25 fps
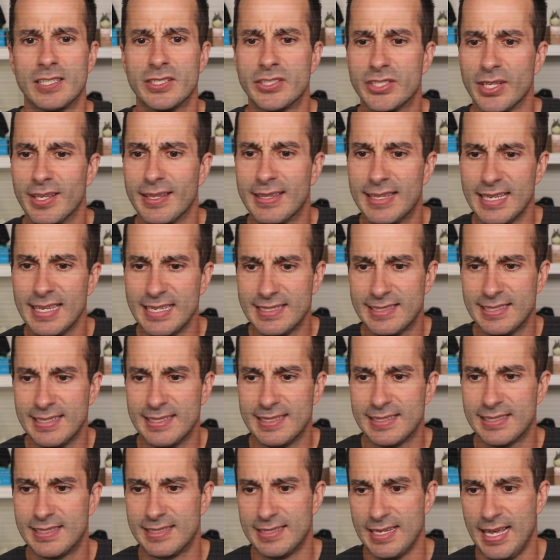So this
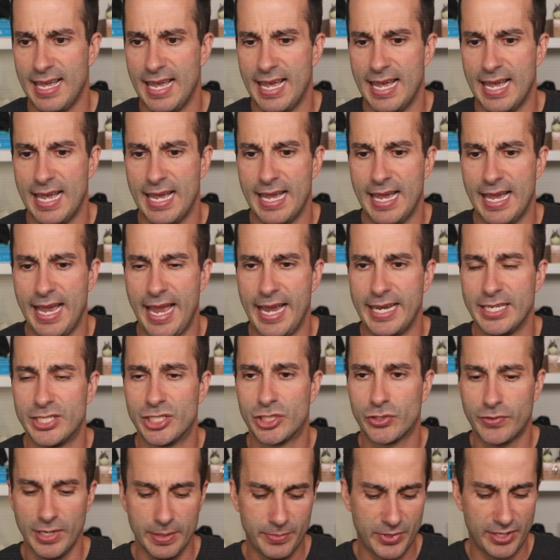is a
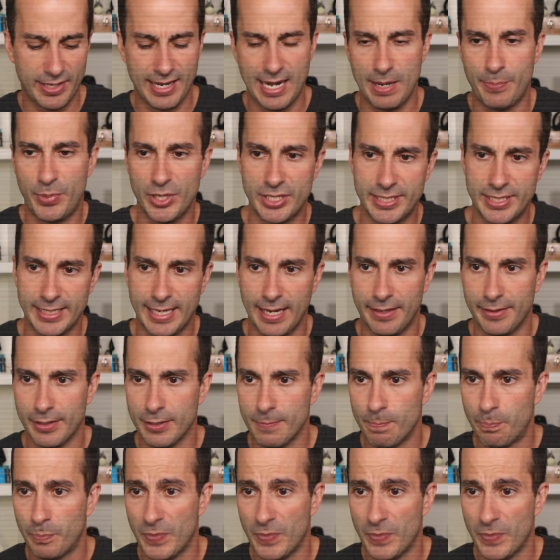script that I put together.